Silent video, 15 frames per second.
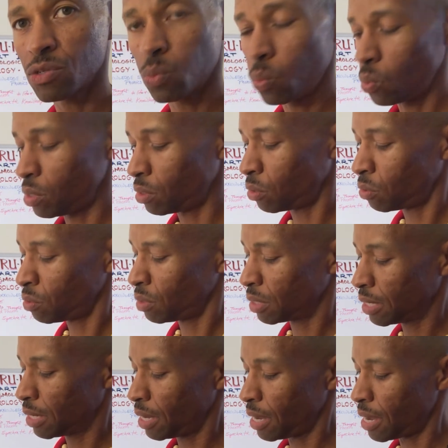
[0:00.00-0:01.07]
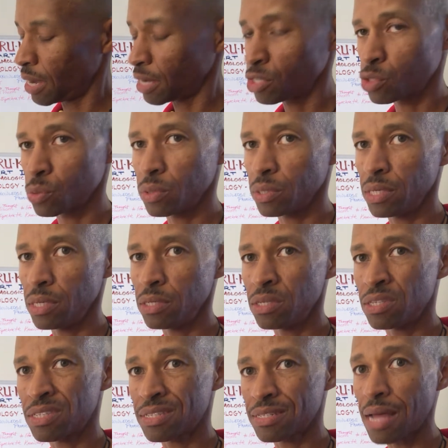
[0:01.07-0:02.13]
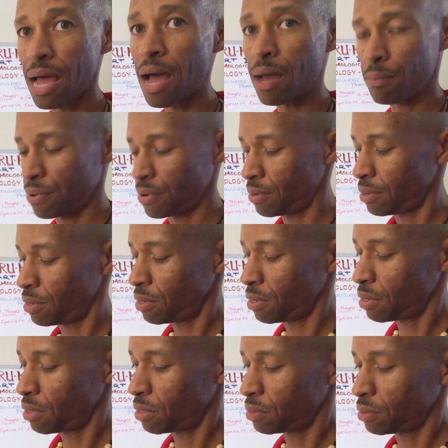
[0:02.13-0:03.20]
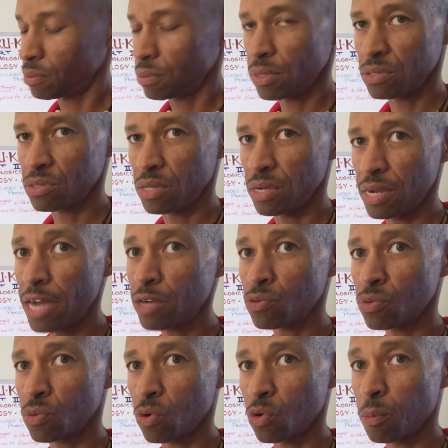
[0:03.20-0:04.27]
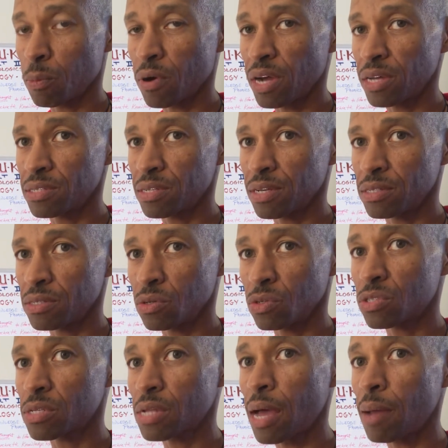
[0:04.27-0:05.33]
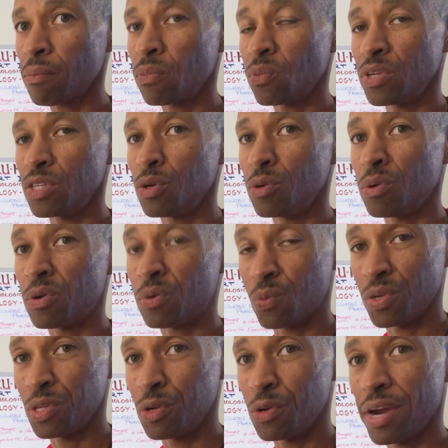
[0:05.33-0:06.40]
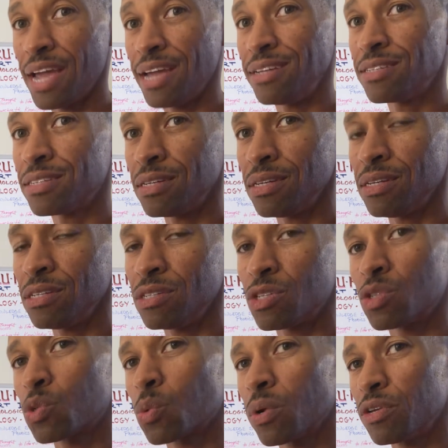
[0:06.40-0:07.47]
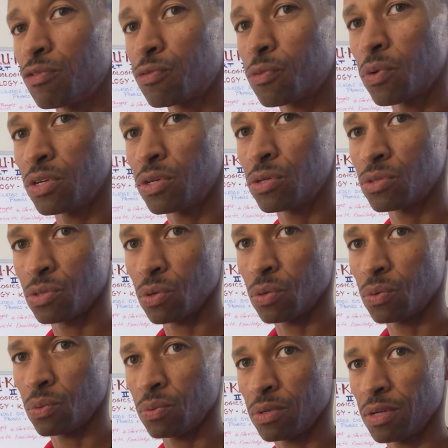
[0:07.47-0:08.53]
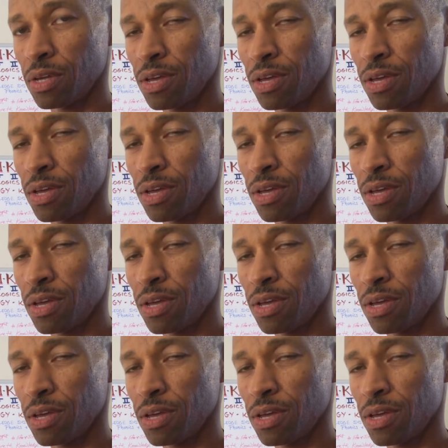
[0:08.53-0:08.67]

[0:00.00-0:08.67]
will actually stop. It's the natural growth process. It'll stop when you're 18 to 24 years old.